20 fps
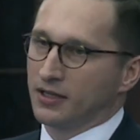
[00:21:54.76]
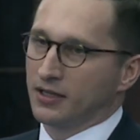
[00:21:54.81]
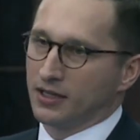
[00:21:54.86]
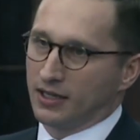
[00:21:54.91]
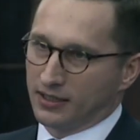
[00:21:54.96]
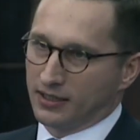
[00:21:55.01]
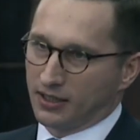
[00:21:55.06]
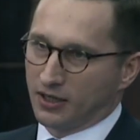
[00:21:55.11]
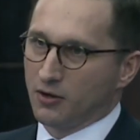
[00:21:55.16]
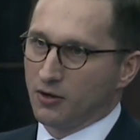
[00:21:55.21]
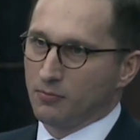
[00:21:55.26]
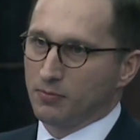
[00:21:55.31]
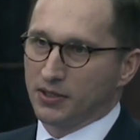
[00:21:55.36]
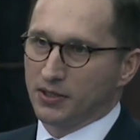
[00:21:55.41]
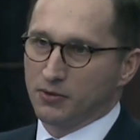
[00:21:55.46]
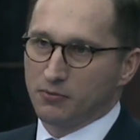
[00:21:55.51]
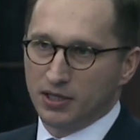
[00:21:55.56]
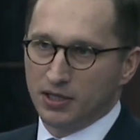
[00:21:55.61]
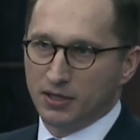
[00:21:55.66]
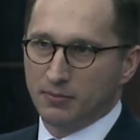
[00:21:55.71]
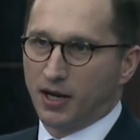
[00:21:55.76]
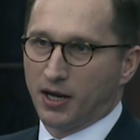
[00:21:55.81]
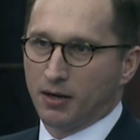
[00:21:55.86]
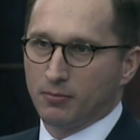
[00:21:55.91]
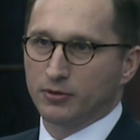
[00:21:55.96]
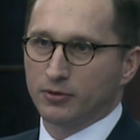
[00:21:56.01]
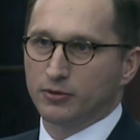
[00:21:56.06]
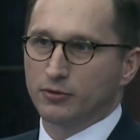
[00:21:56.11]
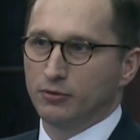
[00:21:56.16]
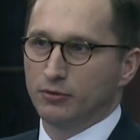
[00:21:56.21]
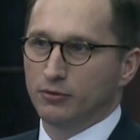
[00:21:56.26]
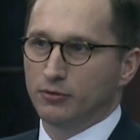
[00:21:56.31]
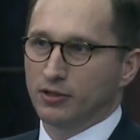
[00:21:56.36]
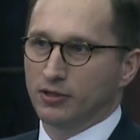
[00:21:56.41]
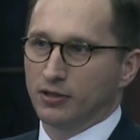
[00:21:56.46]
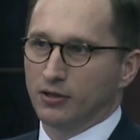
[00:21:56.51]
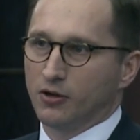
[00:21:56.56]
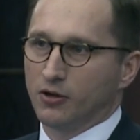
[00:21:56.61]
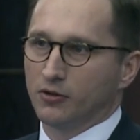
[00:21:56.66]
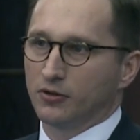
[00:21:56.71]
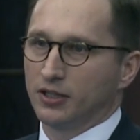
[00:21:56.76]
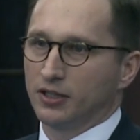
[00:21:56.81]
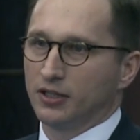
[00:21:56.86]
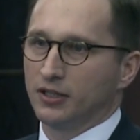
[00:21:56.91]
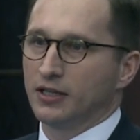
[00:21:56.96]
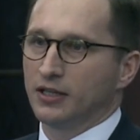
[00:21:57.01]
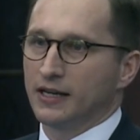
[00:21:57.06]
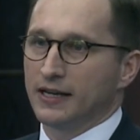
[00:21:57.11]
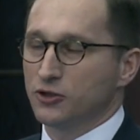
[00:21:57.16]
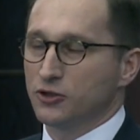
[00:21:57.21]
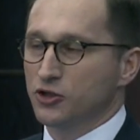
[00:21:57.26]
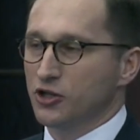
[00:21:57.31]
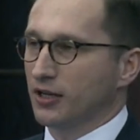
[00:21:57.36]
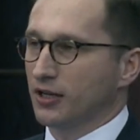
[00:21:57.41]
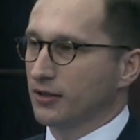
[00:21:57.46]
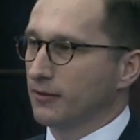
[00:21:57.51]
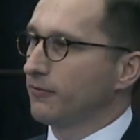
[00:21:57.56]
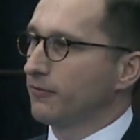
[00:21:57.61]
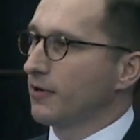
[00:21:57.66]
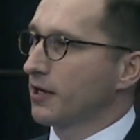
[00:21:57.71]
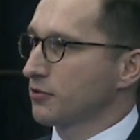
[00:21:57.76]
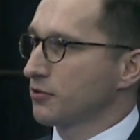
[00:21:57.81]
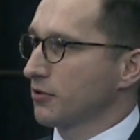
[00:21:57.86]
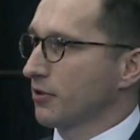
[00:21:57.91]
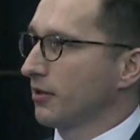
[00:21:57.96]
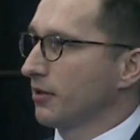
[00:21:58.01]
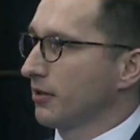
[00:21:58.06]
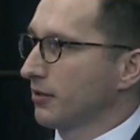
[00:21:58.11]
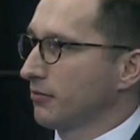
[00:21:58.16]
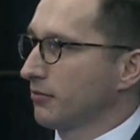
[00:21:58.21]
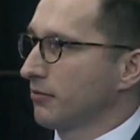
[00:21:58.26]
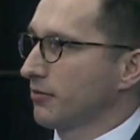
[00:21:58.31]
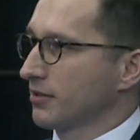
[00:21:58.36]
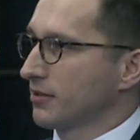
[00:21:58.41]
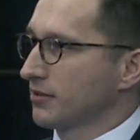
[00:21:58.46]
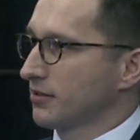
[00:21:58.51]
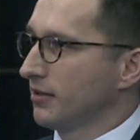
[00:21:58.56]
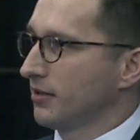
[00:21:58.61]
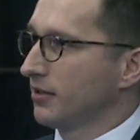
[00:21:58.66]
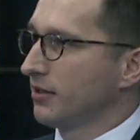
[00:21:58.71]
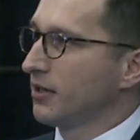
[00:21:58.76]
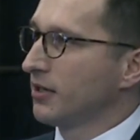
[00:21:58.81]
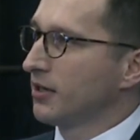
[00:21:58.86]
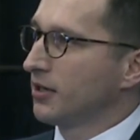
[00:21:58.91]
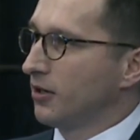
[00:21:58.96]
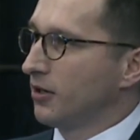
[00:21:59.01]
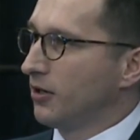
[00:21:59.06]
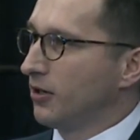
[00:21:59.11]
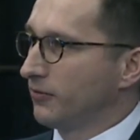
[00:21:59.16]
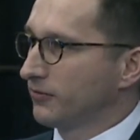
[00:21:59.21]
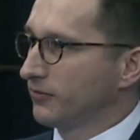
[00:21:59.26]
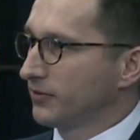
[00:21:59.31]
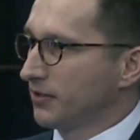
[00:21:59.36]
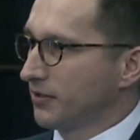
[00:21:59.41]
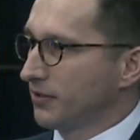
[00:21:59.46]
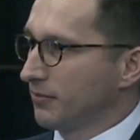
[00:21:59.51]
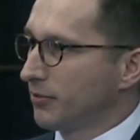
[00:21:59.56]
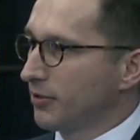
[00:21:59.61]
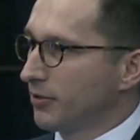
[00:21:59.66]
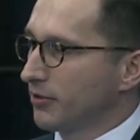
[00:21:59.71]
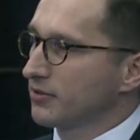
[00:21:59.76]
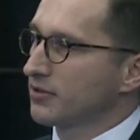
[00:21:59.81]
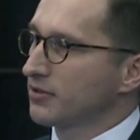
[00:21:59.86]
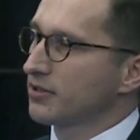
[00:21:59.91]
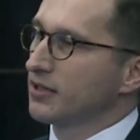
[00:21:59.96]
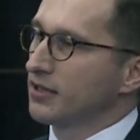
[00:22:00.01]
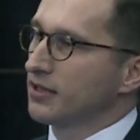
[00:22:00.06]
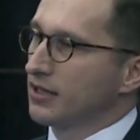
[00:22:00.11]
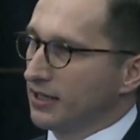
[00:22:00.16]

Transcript: And the company will be able to look only and check the factual accuracy of the reports.